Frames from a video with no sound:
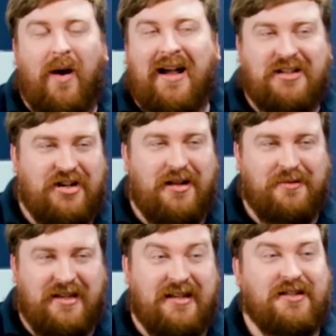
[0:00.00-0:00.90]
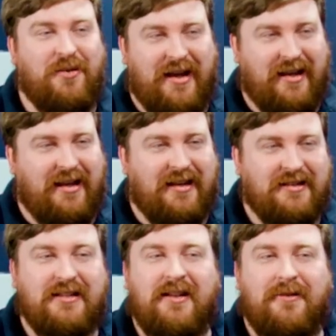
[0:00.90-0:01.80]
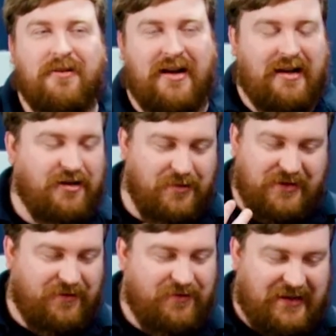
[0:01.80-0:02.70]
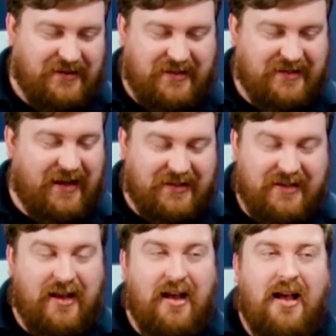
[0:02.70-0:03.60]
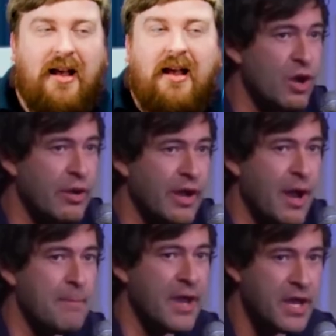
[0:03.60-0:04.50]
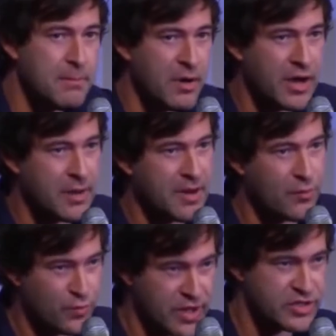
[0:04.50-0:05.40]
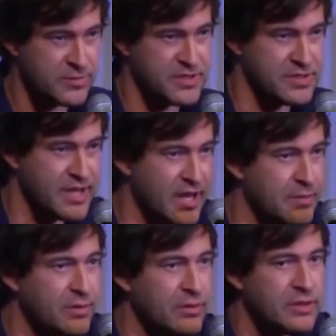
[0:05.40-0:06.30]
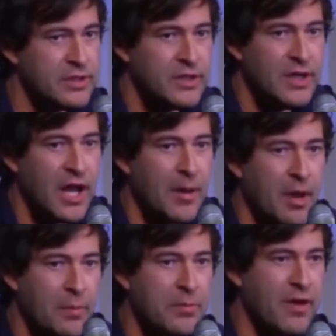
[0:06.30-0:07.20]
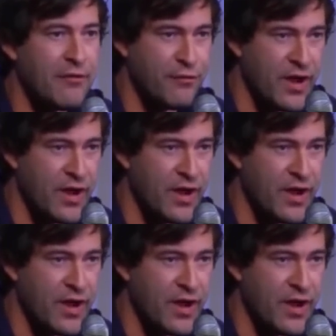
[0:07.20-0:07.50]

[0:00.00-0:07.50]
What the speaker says: why James is the way he is, right? In terms of his success. Yeah. One is Mark Duplass, and the puffy chair